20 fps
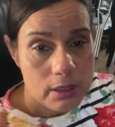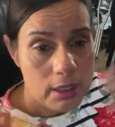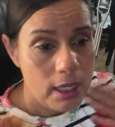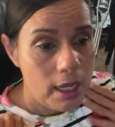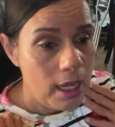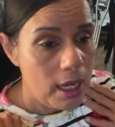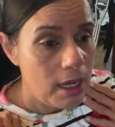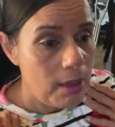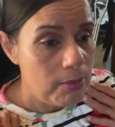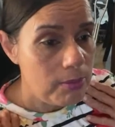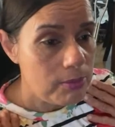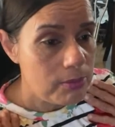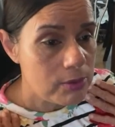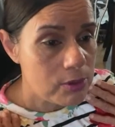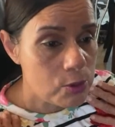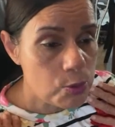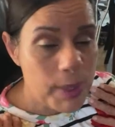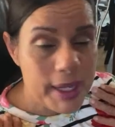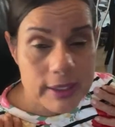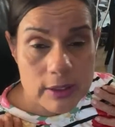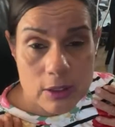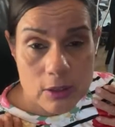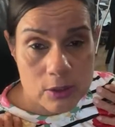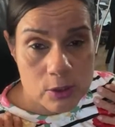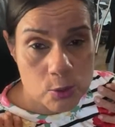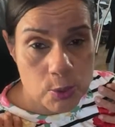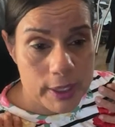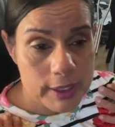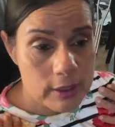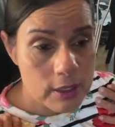
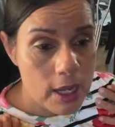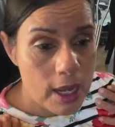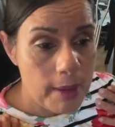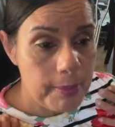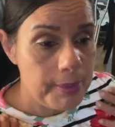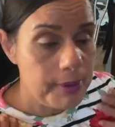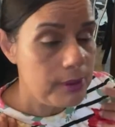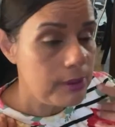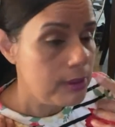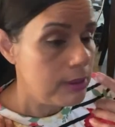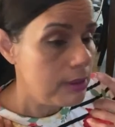sweatsuit top,